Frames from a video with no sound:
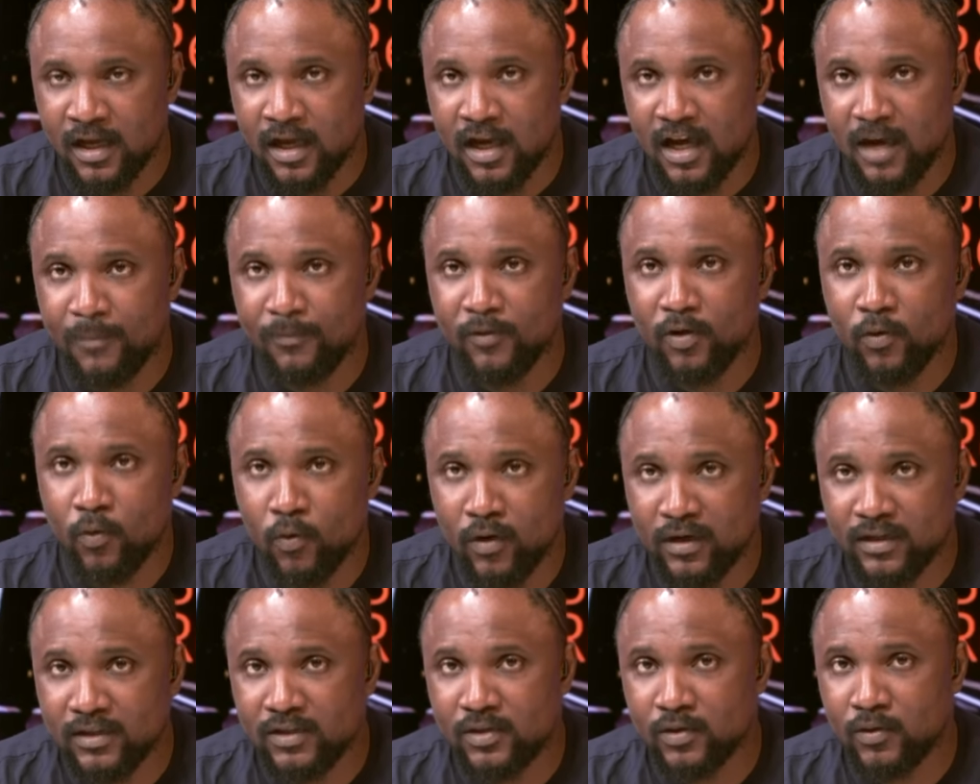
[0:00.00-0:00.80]
I'm not
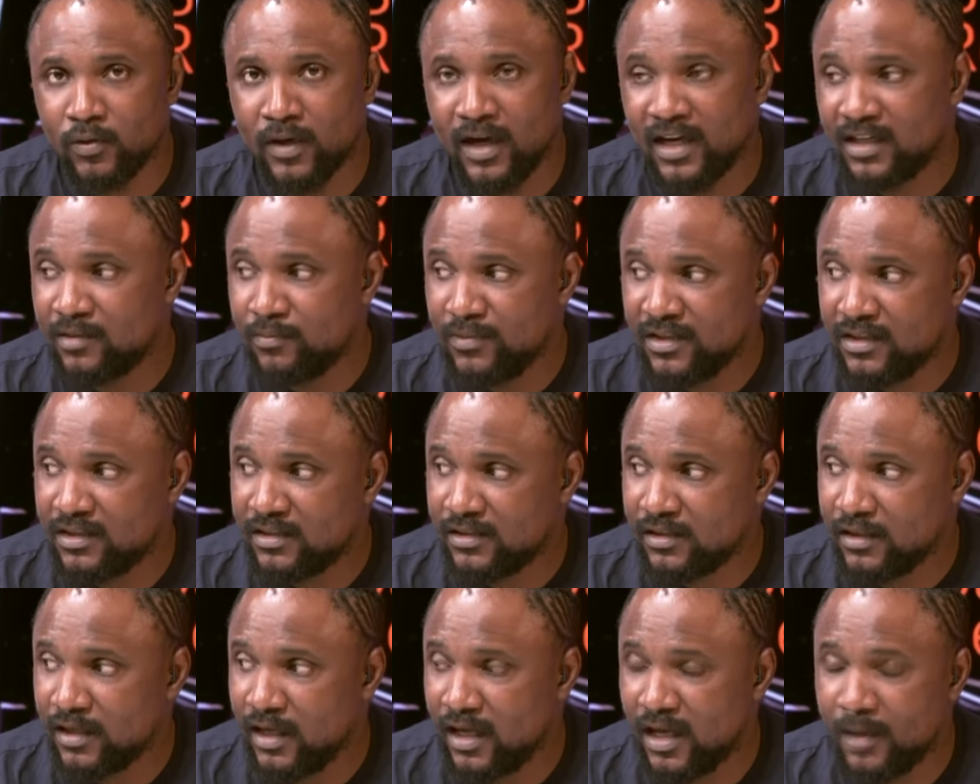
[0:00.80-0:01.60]
one to
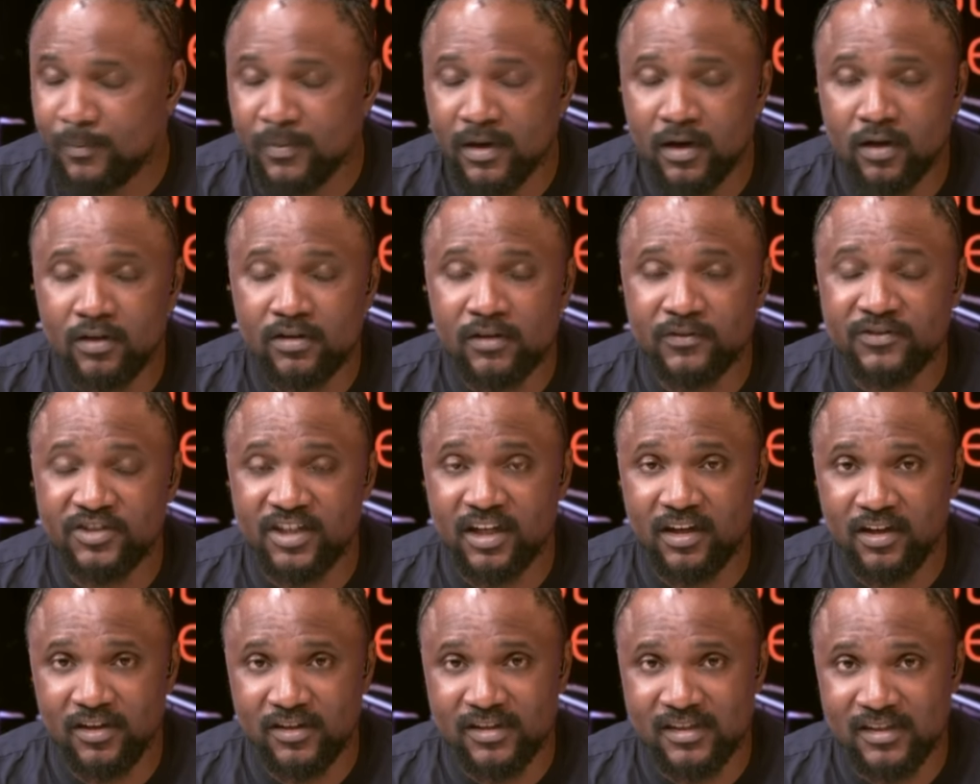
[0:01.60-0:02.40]
admit um, a lot of
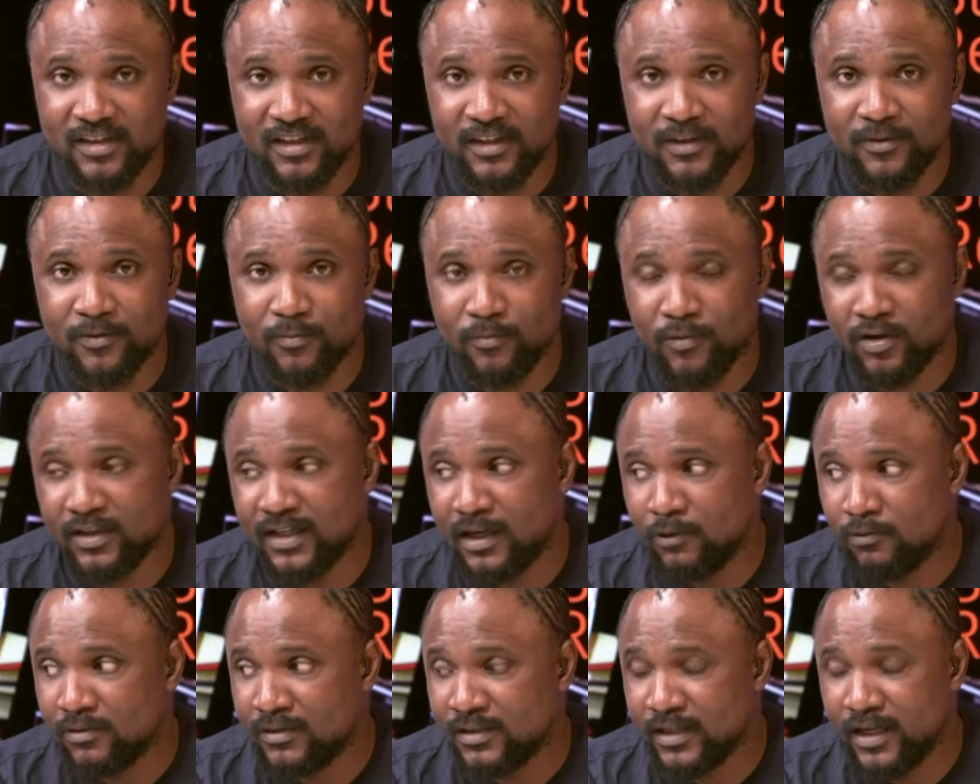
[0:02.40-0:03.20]
jealousy, but I
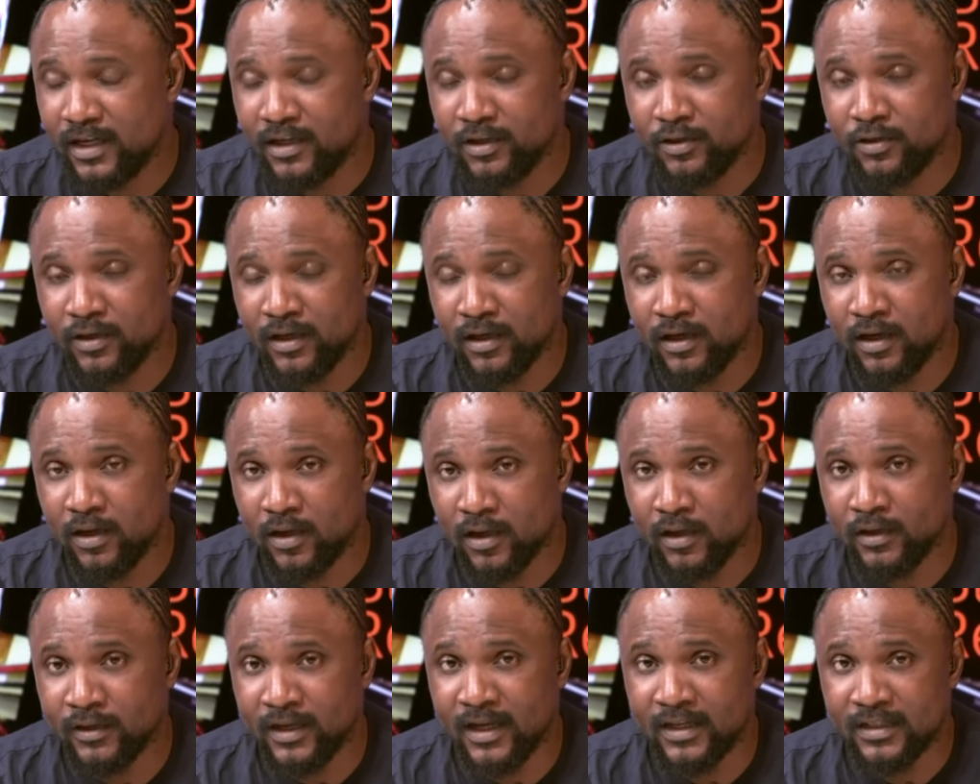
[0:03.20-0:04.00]
will tell you
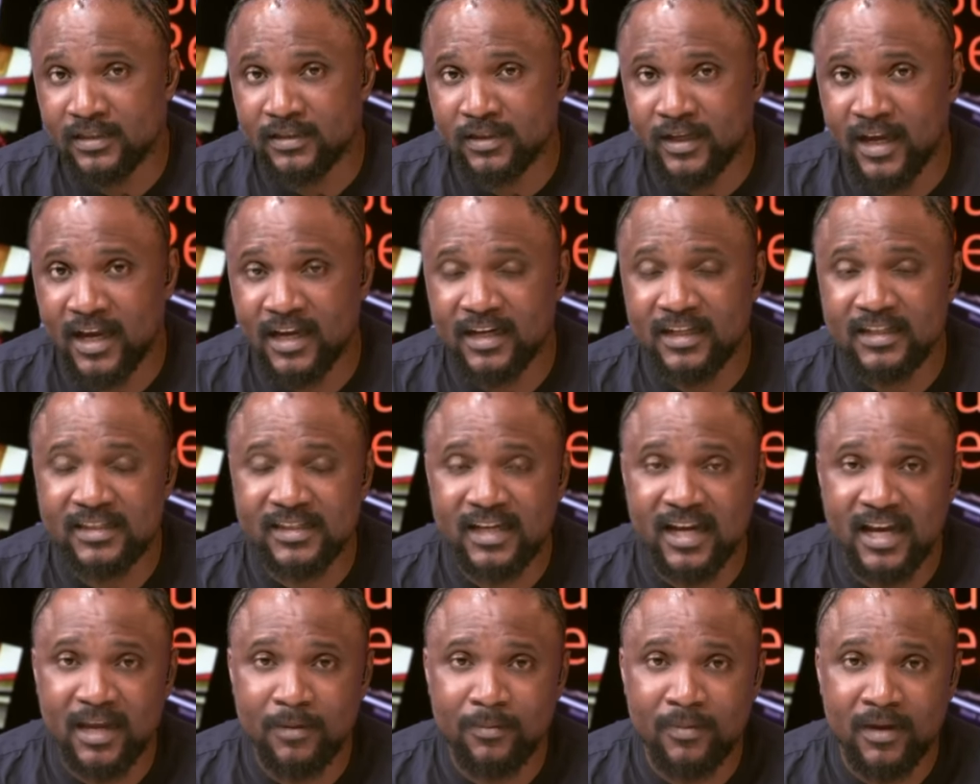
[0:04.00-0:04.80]
that
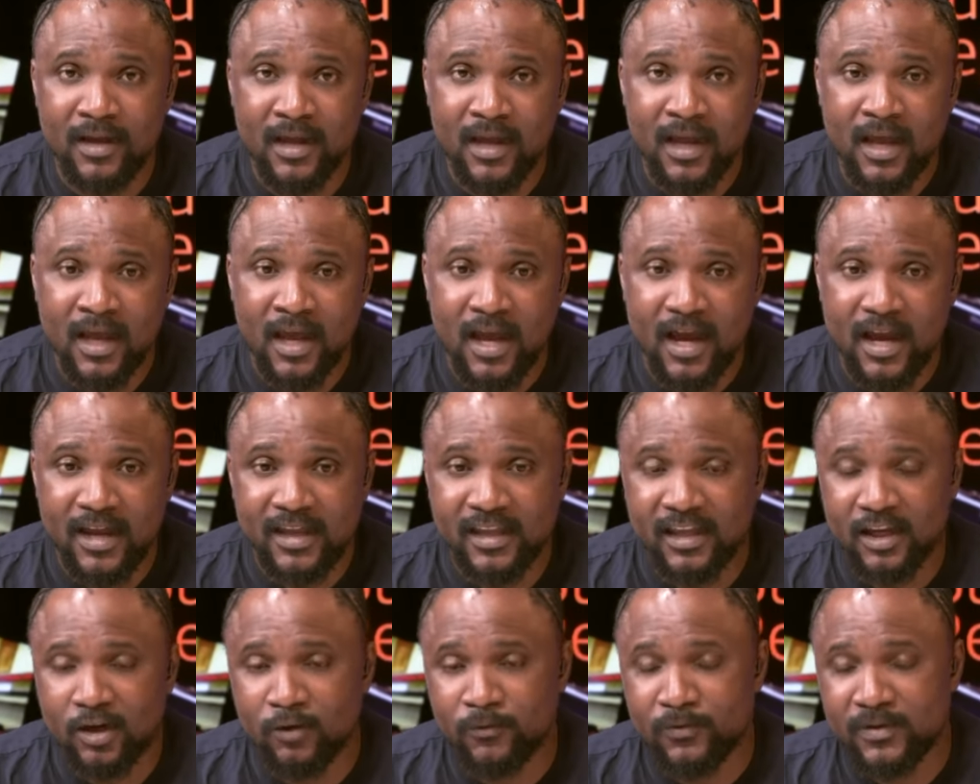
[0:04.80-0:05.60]
anytime I
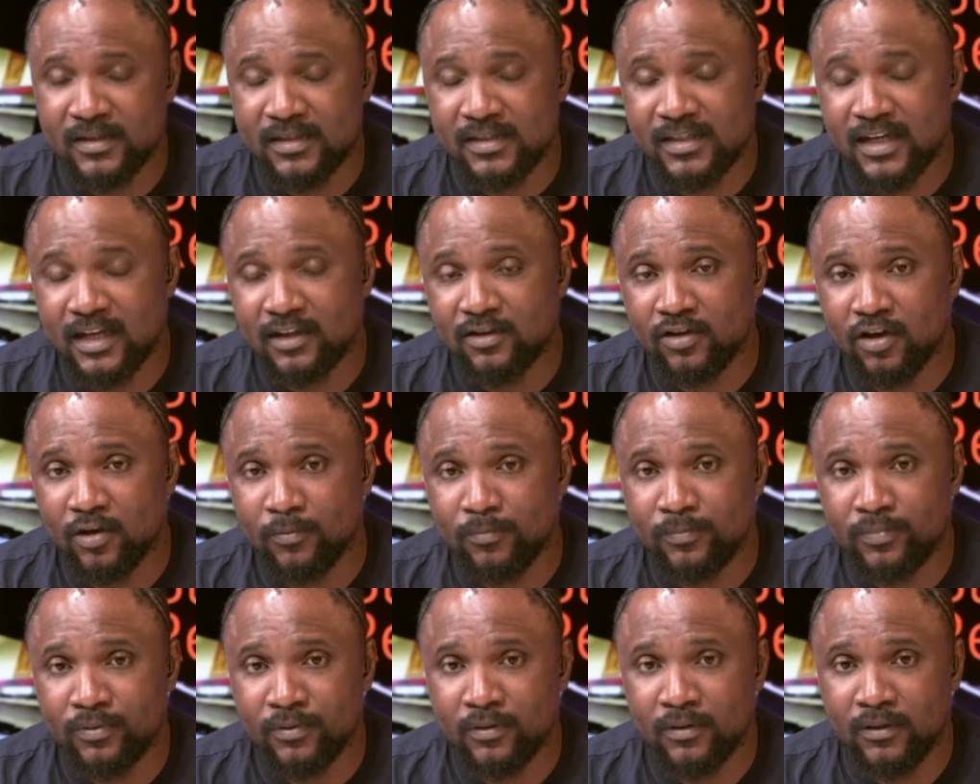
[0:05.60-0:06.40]
hear of a startup
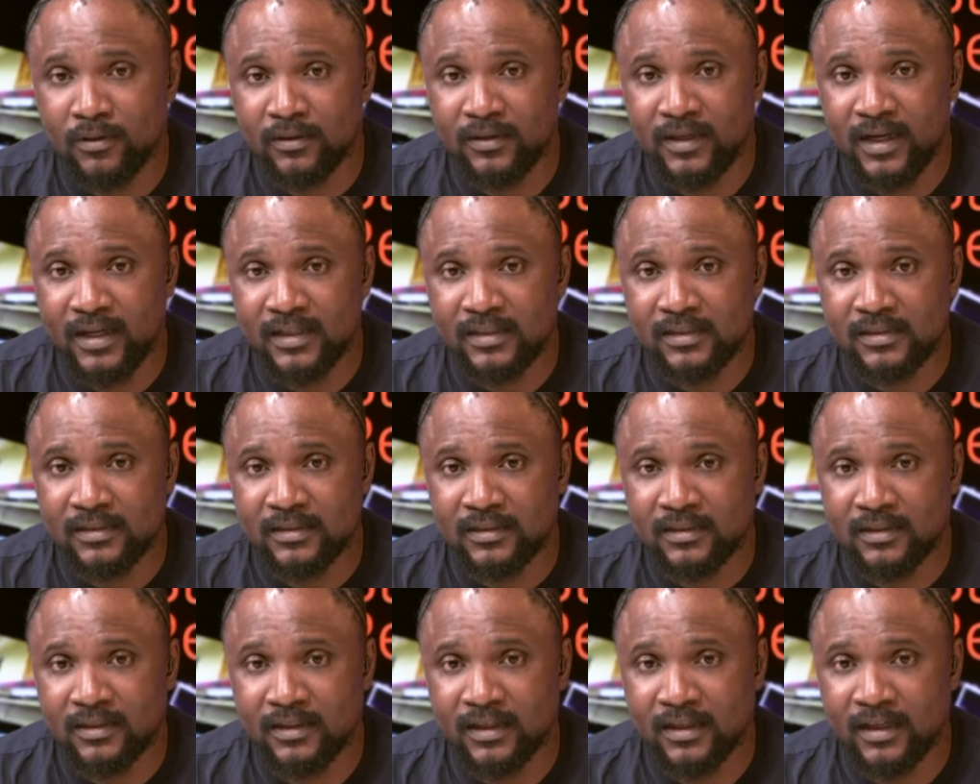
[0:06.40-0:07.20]
that
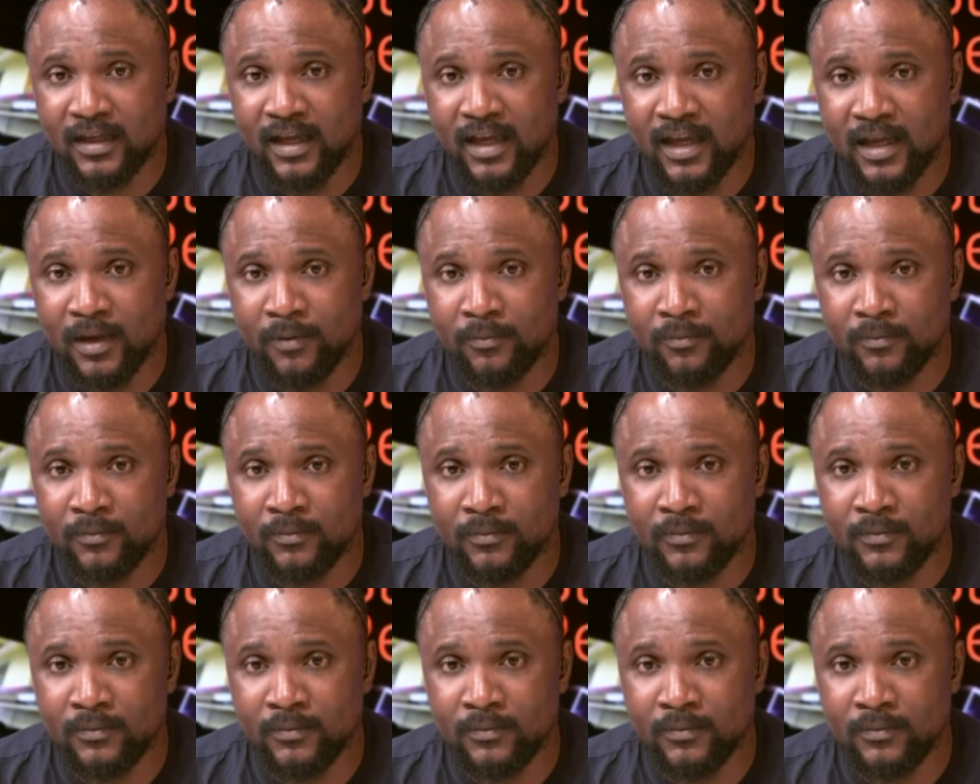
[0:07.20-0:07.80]
um,